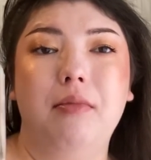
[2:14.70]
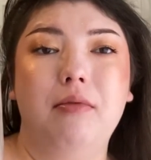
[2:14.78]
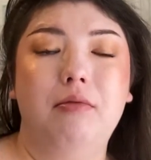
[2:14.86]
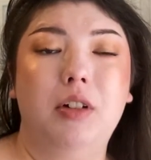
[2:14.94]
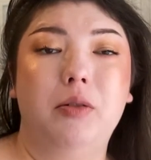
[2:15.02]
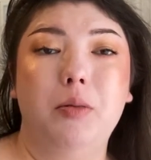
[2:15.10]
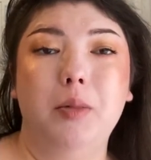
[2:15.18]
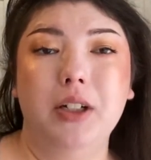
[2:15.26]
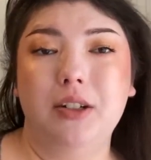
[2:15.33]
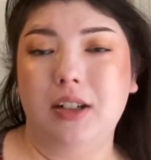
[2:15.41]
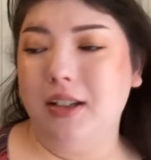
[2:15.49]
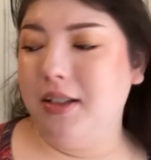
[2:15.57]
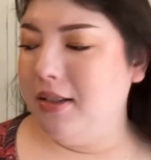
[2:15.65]
We'll
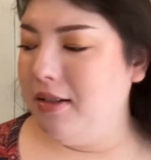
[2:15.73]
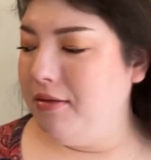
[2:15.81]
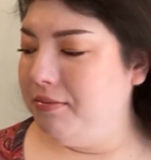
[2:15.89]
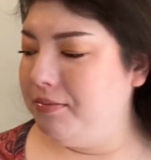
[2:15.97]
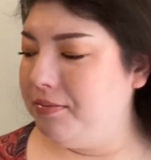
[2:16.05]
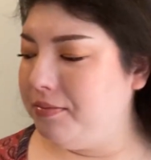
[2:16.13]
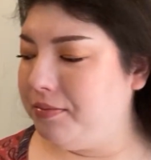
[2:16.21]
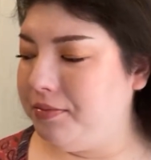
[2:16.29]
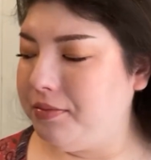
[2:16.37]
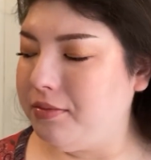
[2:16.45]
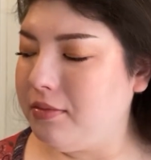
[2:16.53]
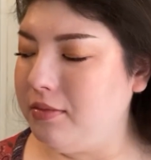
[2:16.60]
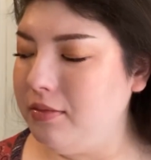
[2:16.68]
repurchase.
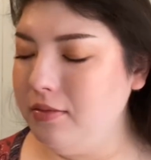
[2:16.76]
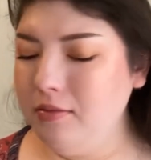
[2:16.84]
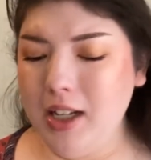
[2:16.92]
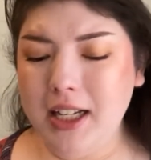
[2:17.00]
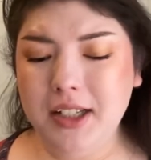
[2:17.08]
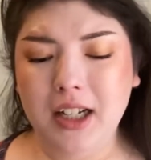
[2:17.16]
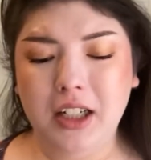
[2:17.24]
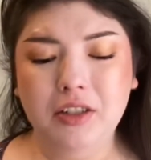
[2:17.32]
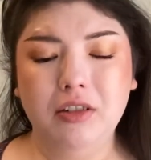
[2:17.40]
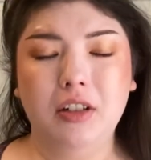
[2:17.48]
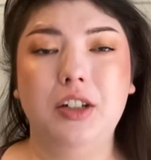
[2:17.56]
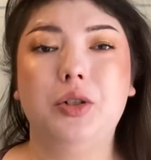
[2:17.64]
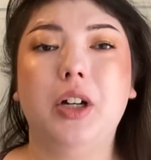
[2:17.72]
It's not
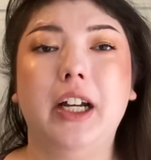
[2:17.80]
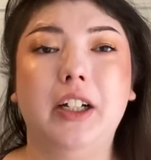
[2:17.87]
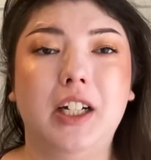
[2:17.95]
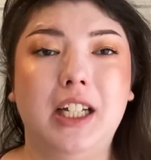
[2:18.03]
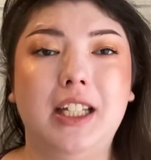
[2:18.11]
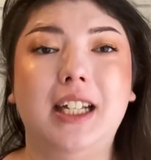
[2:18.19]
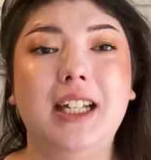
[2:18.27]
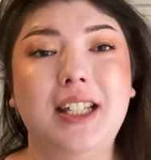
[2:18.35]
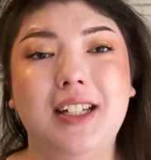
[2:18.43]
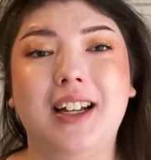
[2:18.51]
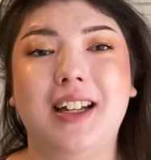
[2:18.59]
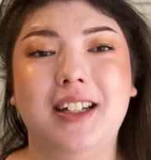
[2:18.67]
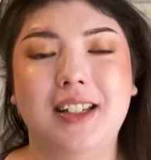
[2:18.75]
overly drying or anything. It's
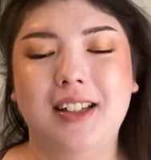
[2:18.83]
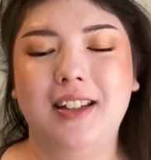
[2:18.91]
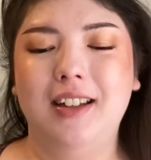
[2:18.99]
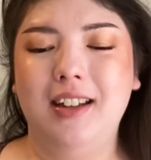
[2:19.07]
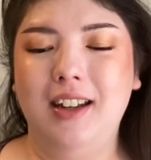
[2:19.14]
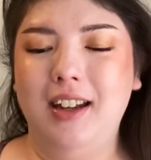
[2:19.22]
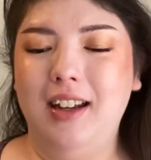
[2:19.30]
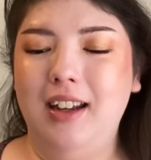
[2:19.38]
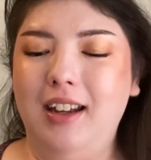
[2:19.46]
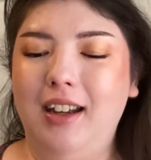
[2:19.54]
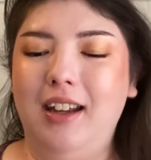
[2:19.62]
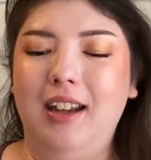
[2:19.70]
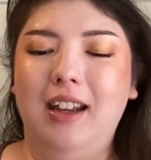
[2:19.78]
nice.
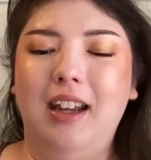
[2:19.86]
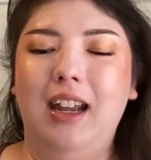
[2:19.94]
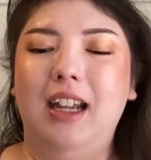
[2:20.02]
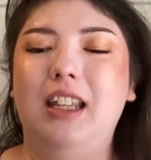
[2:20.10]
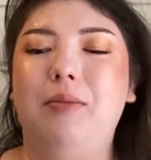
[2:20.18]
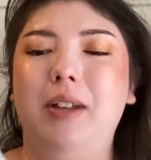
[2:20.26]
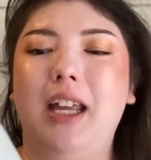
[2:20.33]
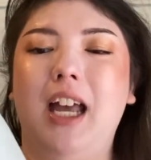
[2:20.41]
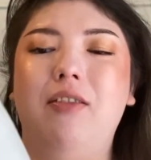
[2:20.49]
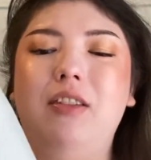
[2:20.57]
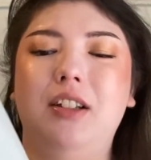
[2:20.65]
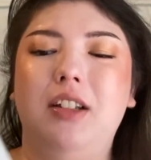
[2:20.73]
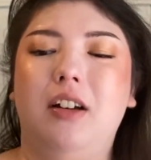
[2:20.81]
And then we have
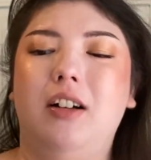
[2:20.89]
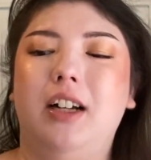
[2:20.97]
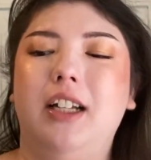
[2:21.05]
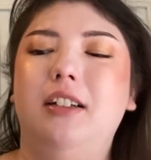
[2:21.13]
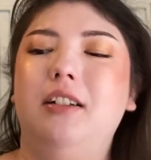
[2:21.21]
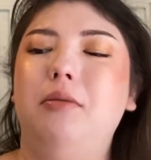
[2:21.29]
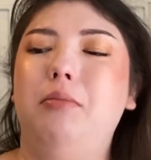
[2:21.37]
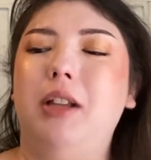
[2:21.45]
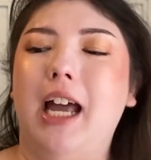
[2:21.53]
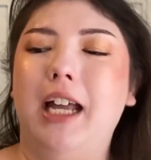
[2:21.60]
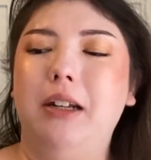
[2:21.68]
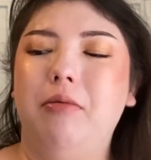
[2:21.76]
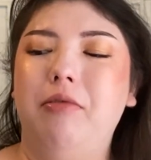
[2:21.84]
a Dawn
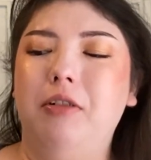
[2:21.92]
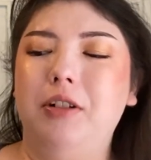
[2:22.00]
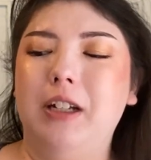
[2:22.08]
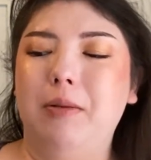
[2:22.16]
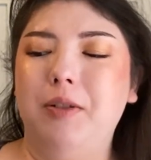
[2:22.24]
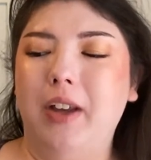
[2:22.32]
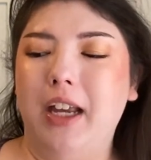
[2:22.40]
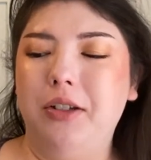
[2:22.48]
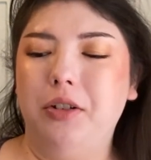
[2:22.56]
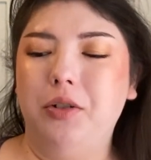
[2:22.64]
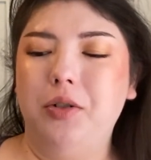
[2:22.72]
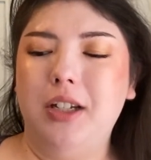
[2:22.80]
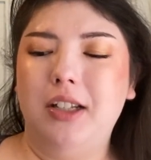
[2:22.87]
Platinum 4x faster
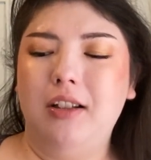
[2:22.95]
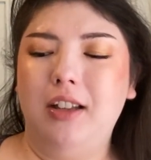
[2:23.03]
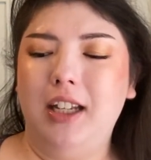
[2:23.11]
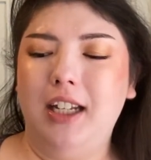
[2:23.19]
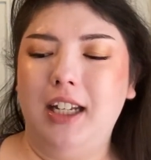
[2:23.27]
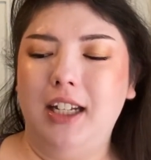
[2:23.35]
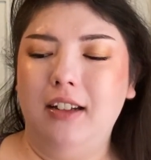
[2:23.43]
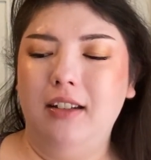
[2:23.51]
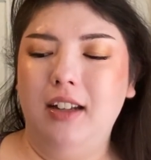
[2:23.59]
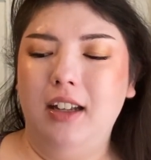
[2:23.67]
grease cleaning.